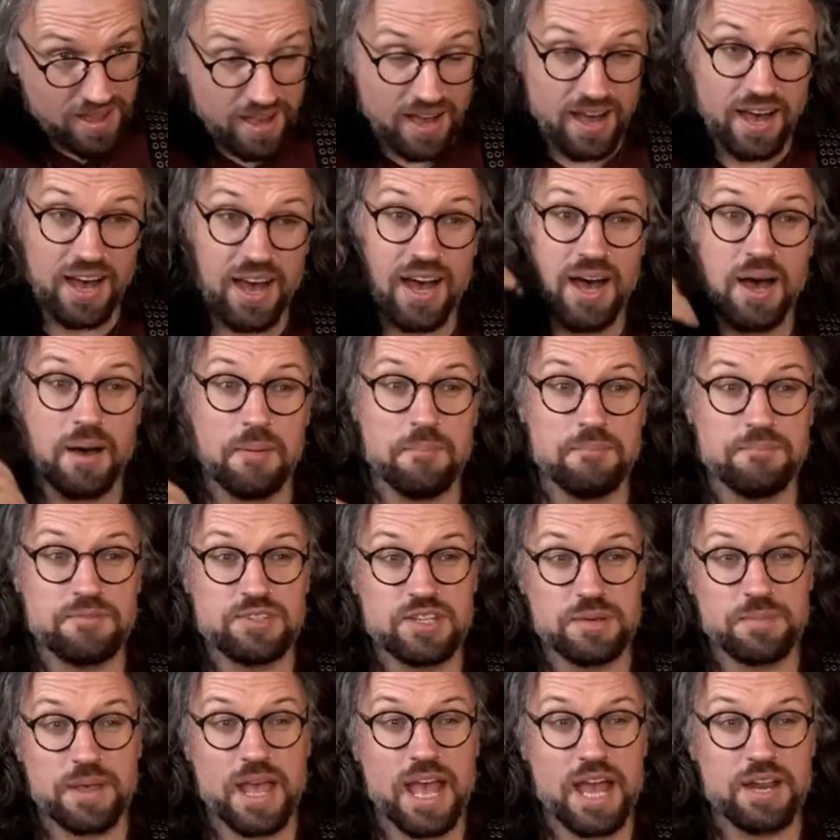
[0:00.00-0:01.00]
Um,
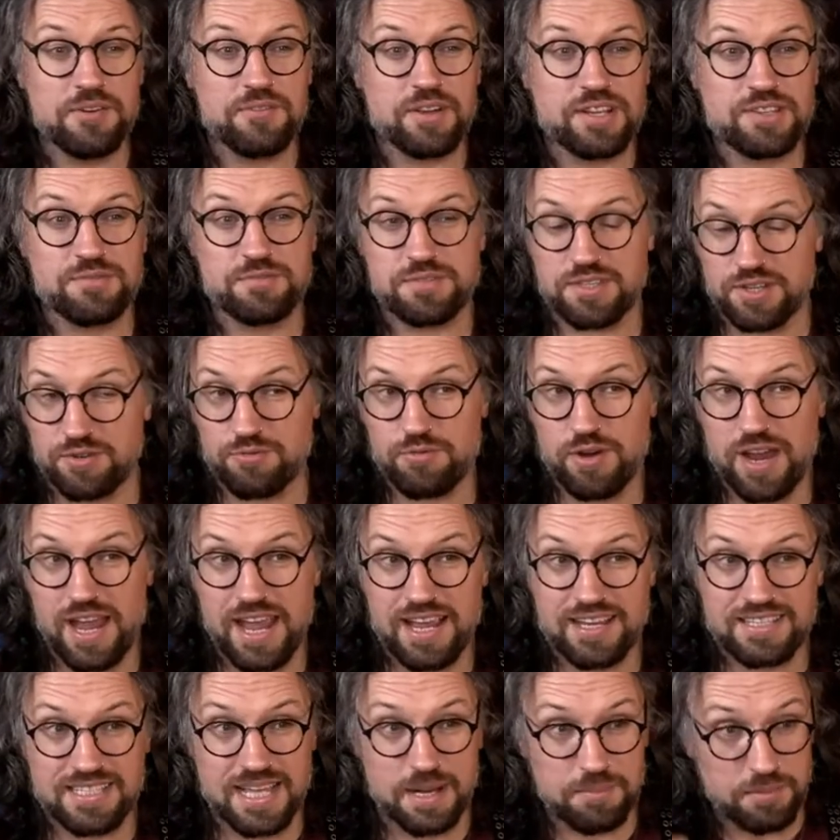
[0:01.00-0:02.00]
Jimi Hendrix was a
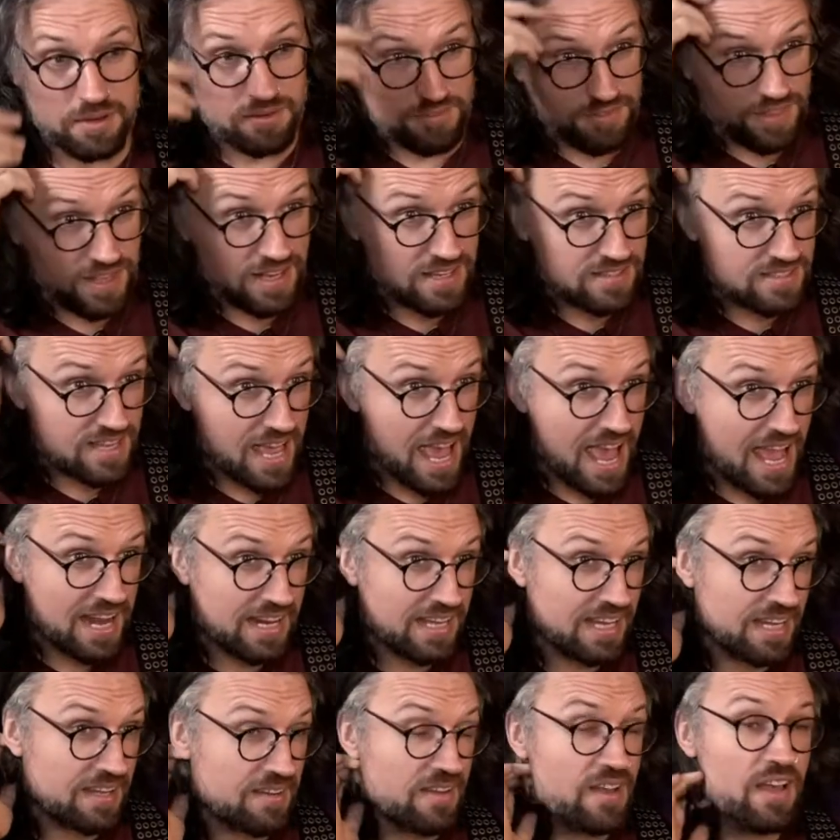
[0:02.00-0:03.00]
great example of this.
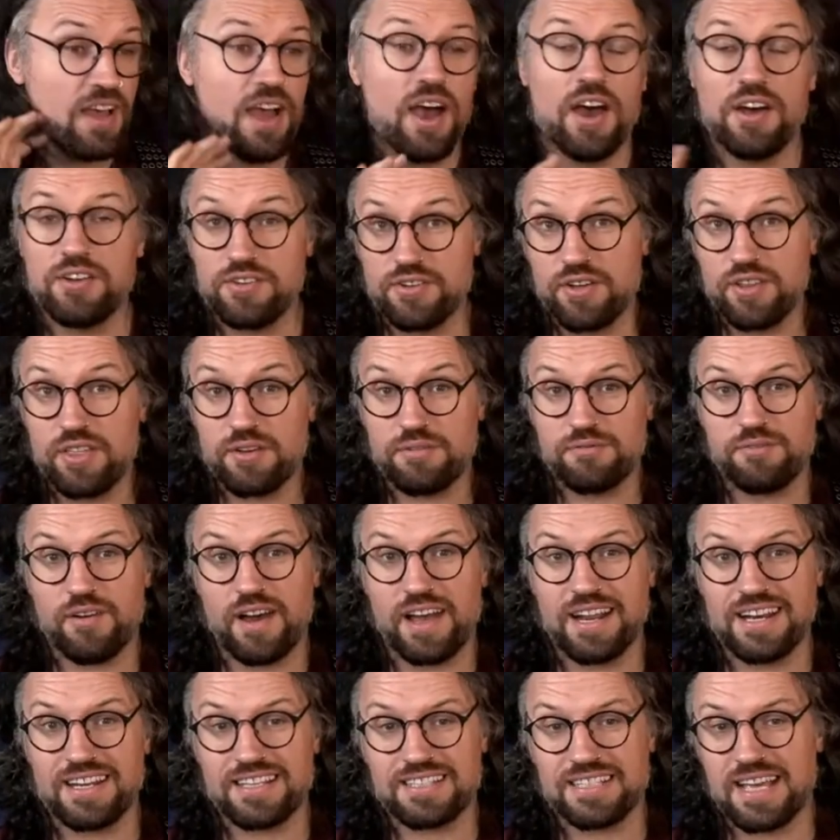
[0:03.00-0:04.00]
Eddie, another
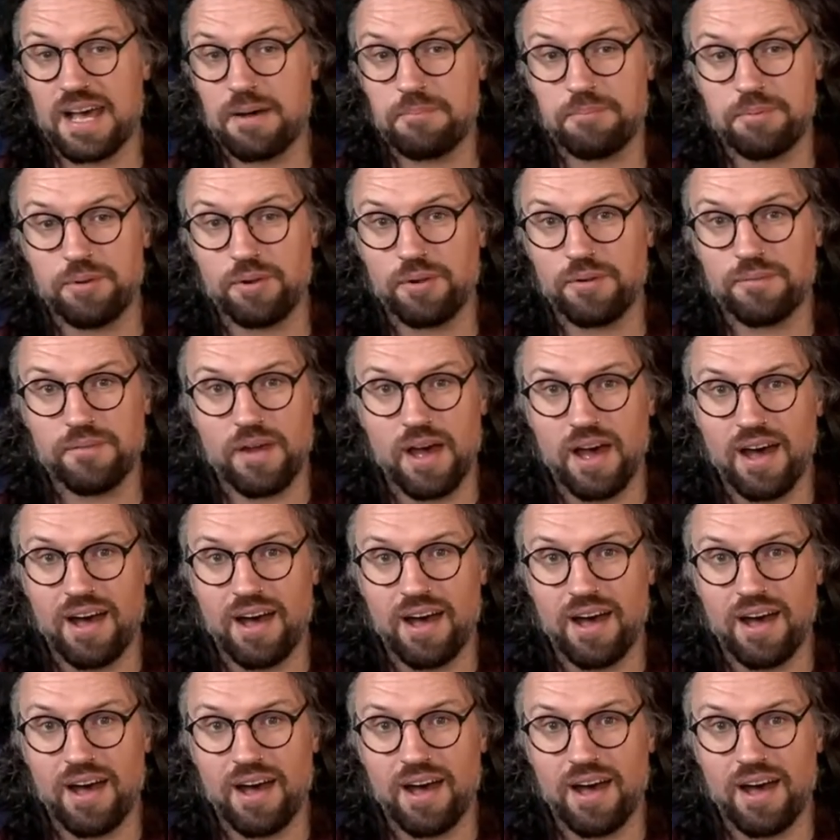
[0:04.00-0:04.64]
fine example.